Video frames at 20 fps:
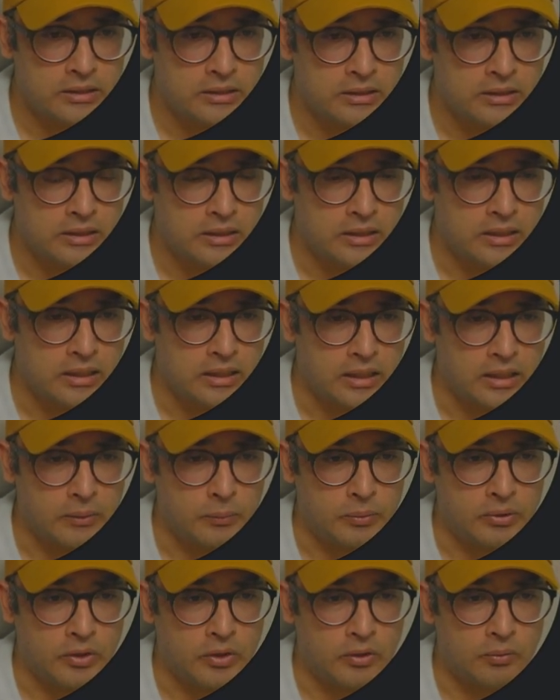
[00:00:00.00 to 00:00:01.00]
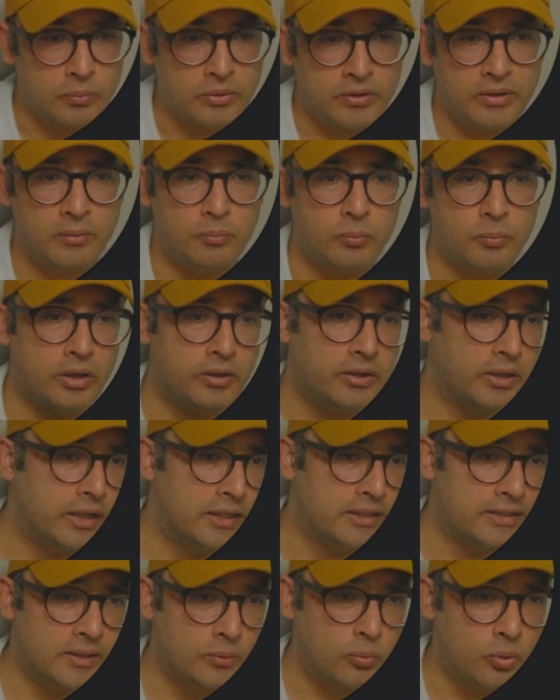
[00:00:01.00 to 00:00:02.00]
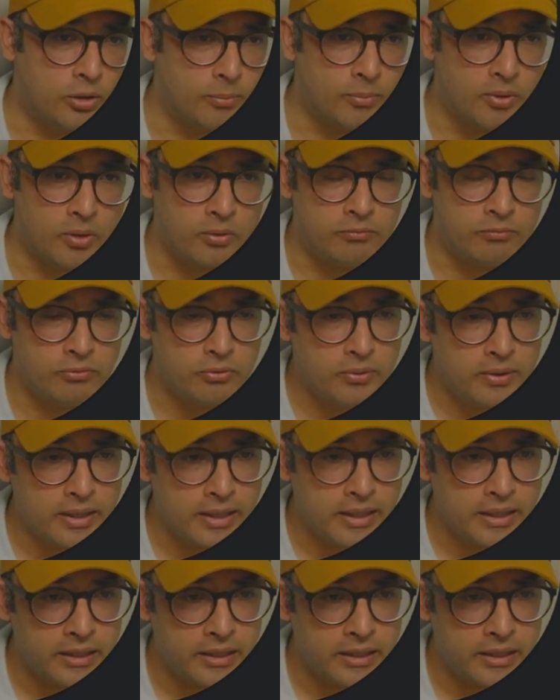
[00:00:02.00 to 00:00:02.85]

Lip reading: And then I said, what about VAG?